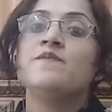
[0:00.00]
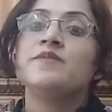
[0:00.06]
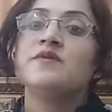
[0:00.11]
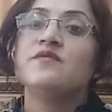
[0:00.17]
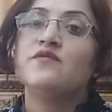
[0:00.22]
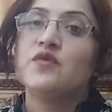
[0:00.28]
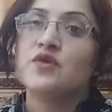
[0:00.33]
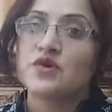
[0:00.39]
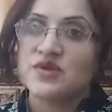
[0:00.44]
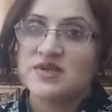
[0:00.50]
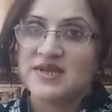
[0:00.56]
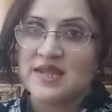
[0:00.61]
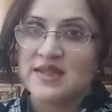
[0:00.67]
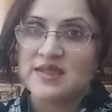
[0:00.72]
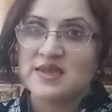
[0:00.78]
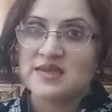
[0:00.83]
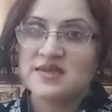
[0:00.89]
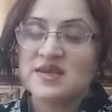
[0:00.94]

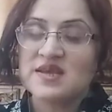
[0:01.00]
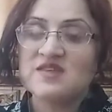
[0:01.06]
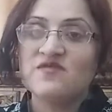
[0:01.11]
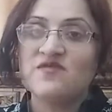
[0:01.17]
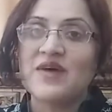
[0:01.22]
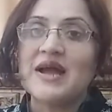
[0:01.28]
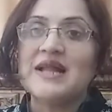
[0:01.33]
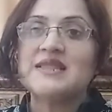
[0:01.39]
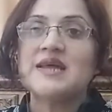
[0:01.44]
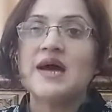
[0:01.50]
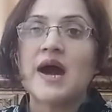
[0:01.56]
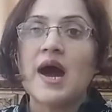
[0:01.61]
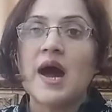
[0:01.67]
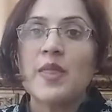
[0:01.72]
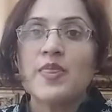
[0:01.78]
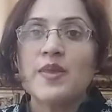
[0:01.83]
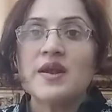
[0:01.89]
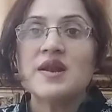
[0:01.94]
photosynthesis, while the
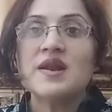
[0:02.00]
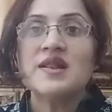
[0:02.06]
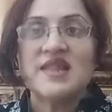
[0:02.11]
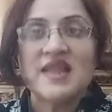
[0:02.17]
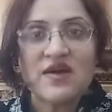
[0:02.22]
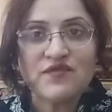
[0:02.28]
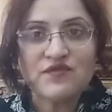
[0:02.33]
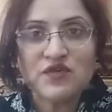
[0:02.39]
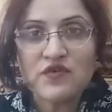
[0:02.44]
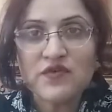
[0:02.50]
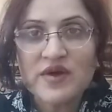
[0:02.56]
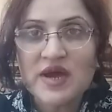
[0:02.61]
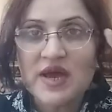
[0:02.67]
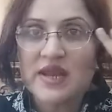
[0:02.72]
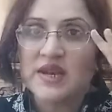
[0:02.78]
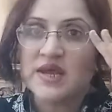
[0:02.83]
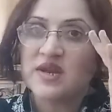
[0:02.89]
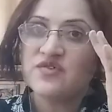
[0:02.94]
other leftover
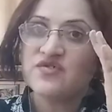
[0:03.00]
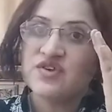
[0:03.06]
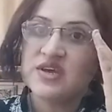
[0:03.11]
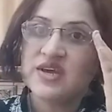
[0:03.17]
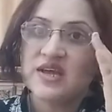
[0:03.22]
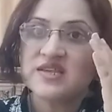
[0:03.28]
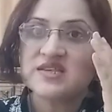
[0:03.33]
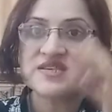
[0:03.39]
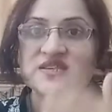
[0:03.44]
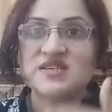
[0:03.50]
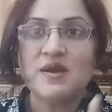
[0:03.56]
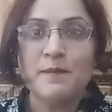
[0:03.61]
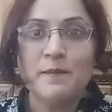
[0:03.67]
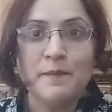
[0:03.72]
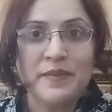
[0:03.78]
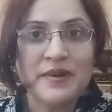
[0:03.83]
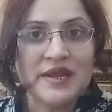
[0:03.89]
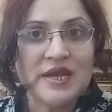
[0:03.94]
energy is
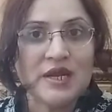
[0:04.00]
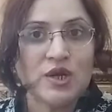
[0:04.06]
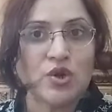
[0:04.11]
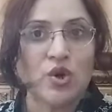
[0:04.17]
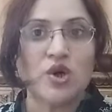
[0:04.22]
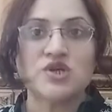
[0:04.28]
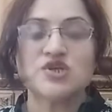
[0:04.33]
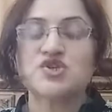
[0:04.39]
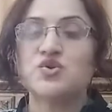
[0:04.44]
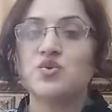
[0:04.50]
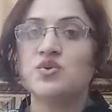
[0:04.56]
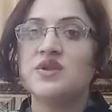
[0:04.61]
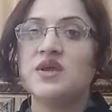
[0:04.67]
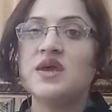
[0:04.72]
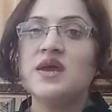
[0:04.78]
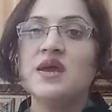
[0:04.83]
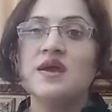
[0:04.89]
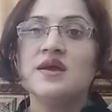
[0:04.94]
simply lost to
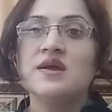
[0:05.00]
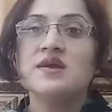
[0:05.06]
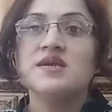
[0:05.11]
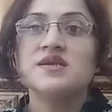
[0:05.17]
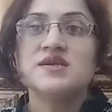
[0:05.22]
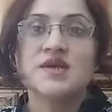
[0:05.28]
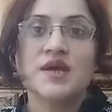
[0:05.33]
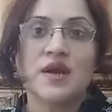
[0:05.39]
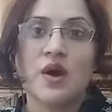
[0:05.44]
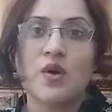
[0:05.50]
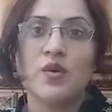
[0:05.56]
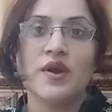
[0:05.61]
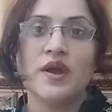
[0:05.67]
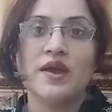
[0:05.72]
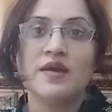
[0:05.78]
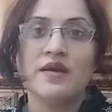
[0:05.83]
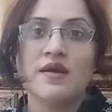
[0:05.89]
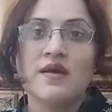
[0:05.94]
the
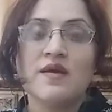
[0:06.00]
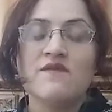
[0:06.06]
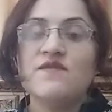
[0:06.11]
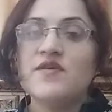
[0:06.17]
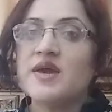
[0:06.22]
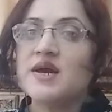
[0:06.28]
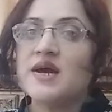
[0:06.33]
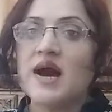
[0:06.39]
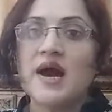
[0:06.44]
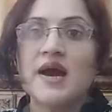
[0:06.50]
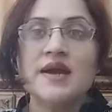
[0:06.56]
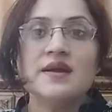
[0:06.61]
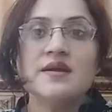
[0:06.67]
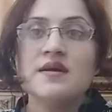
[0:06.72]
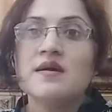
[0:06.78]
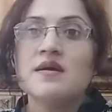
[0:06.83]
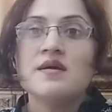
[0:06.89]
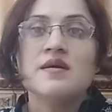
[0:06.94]
surrounding. We can't
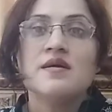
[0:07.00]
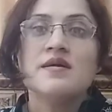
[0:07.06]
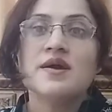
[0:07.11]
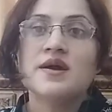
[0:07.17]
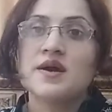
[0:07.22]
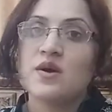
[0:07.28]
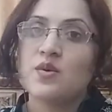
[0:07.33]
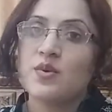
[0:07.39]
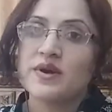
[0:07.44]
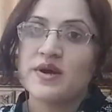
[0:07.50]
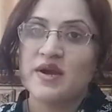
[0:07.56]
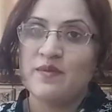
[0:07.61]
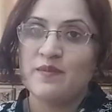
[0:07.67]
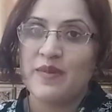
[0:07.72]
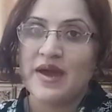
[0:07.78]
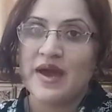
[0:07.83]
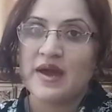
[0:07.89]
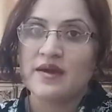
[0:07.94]
recover it
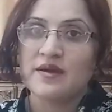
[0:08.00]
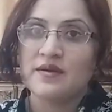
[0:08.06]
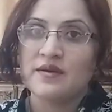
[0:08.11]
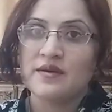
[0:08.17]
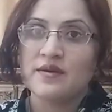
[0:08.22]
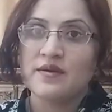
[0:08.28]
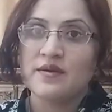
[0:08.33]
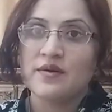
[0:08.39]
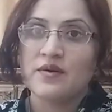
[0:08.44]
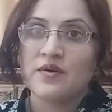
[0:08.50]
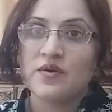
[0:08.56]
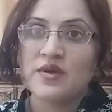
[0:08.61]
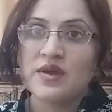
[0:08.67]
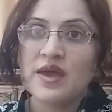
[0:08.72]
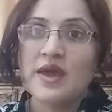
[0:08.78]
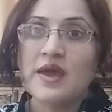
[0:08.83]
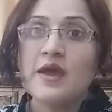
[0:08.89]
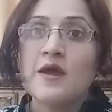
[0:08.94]
back.
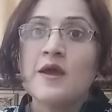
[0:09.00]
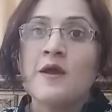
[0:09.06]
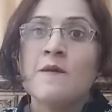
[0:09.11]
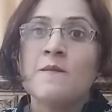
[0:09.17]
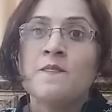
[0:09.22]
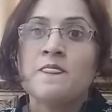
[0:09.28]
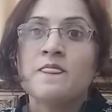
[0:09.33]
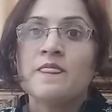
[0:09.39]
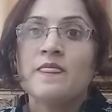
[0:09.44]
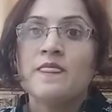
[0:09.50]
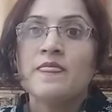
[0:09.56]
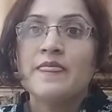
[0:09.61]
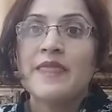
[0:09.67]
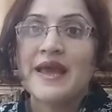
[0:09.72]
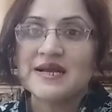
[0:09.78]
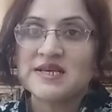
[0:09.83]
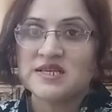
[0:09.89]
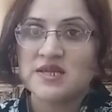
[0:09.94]
Okay,
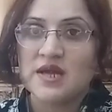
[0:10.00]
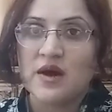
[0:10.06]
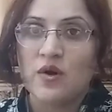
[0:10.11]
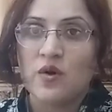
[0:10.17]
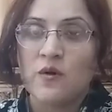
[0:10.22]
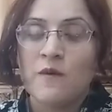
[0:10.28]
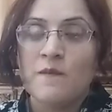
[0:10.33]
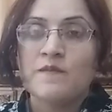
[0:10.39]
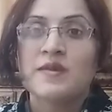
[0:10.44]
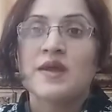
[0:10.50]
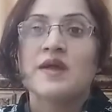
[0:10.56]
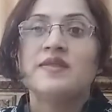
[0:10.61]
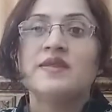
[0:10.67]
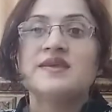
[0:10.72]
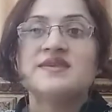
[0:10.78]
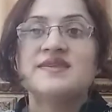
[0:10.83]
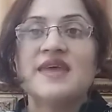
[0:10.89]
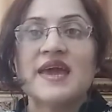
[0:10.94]
next, now
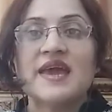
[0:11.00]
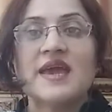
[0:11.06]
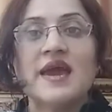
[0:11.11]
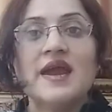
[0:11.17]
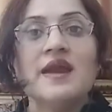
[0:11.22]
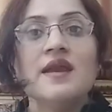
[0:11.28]
the second